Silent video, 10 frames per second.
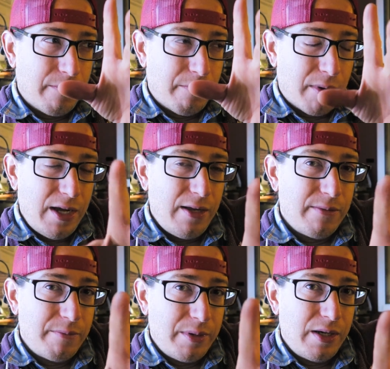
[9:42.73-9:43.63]

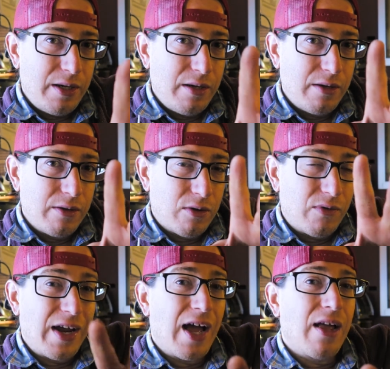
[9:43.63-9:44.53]
might be a
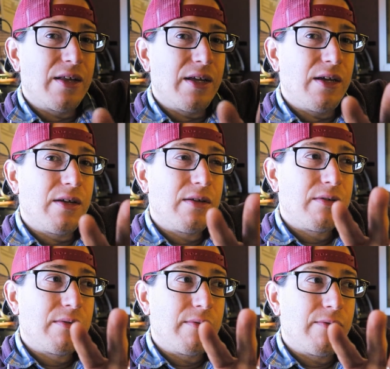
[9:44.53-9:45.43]
reality
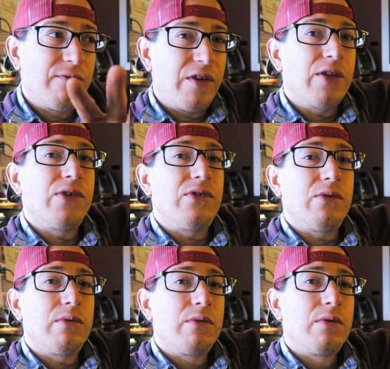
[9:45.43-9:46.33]
fairly
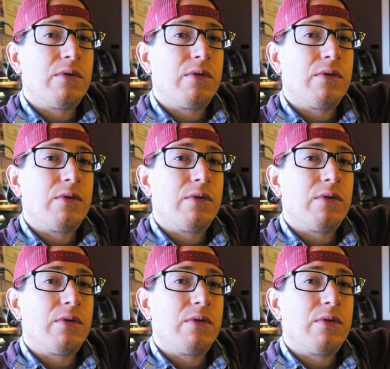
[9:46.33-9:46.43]
soon.